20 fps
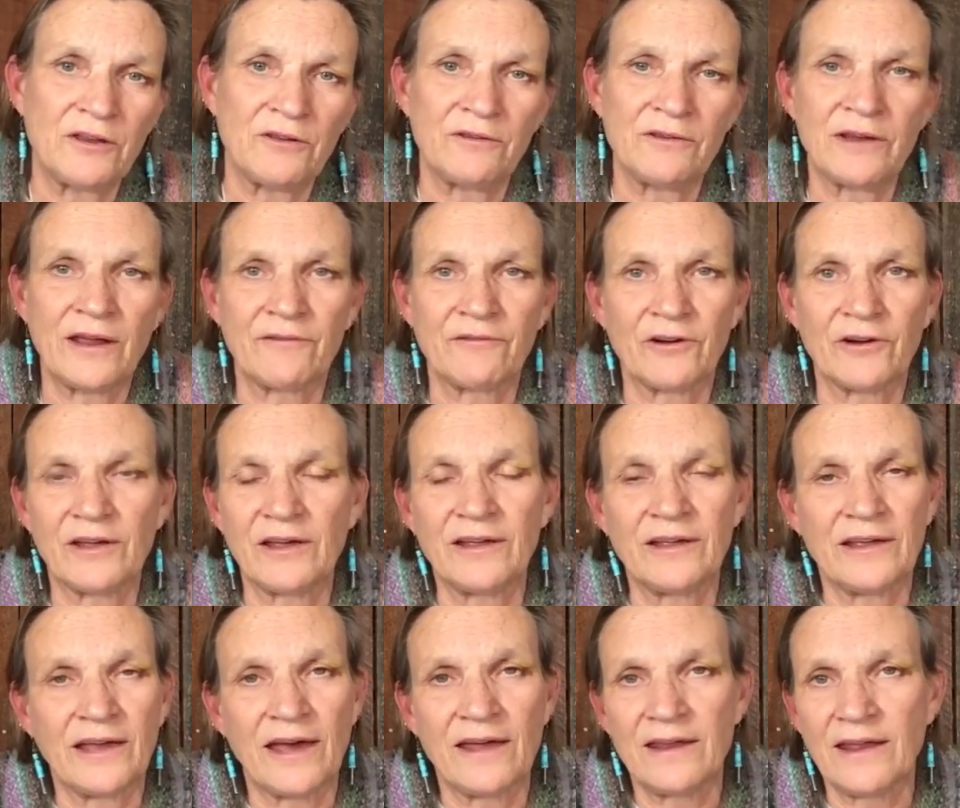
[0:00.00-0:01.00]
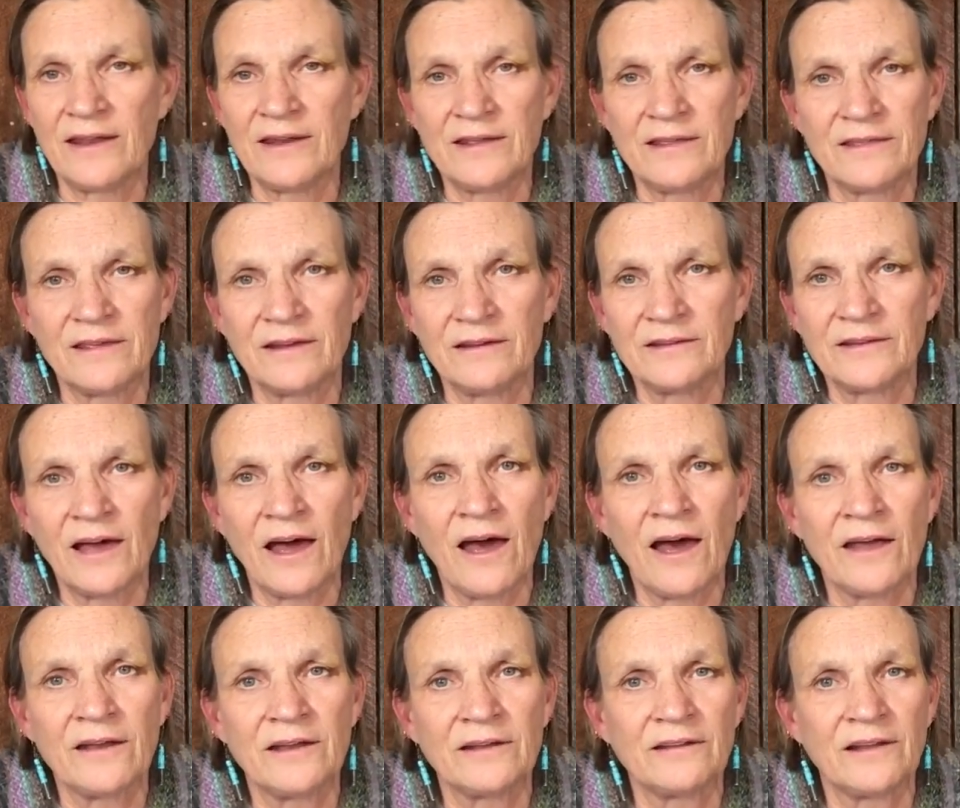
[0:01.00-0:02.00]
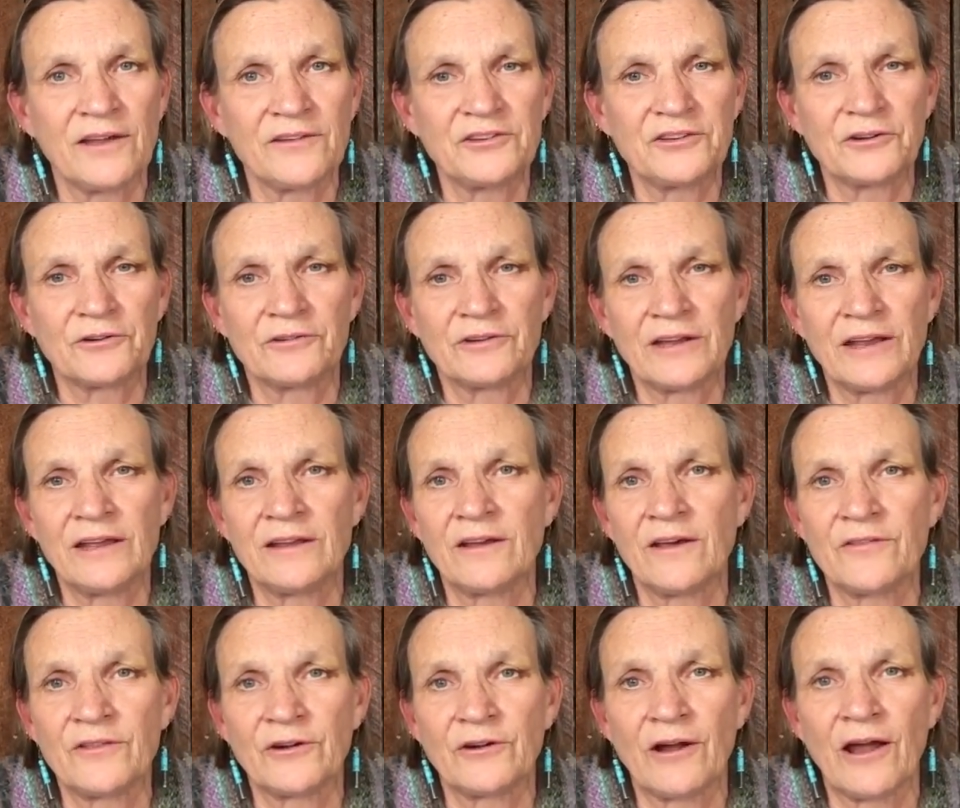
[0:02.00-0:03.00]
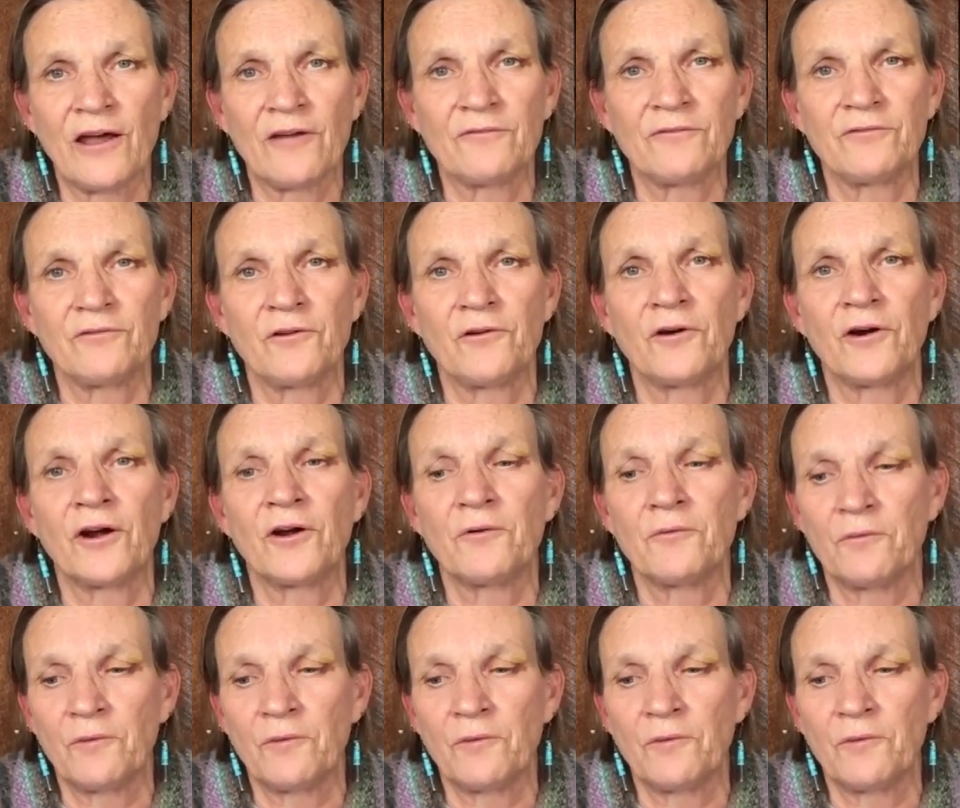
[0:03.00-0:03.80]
you never can get anything done unless you're in on the ground floor.